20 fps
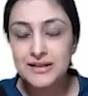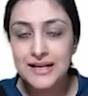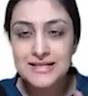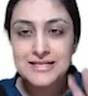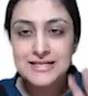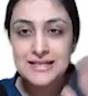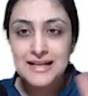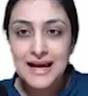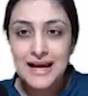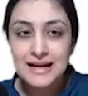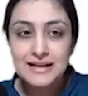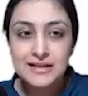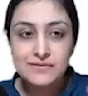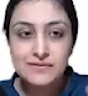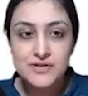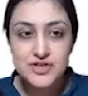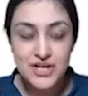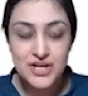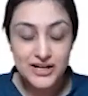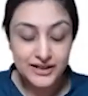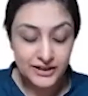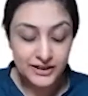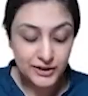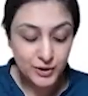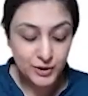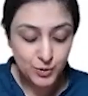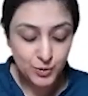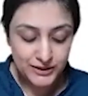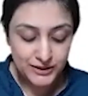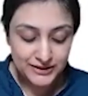That's an angle which I can
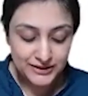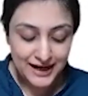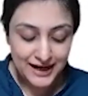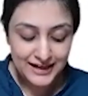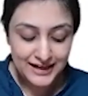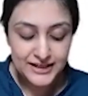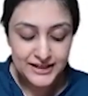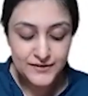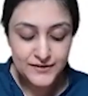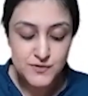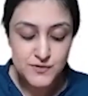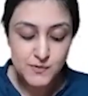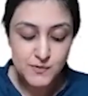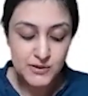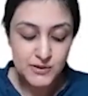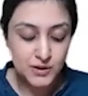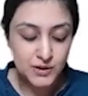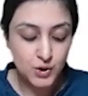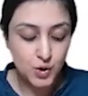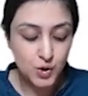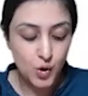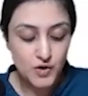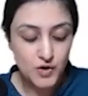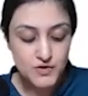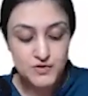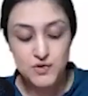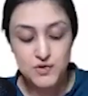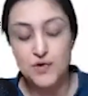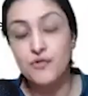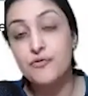do and that gives me a
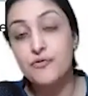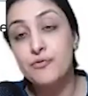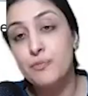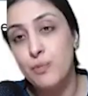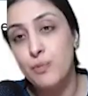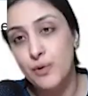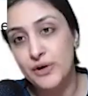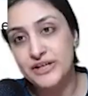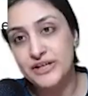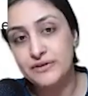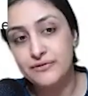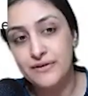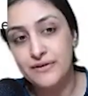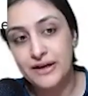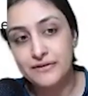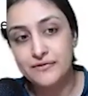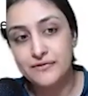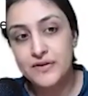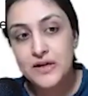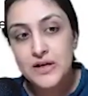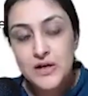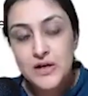cos of 0.5.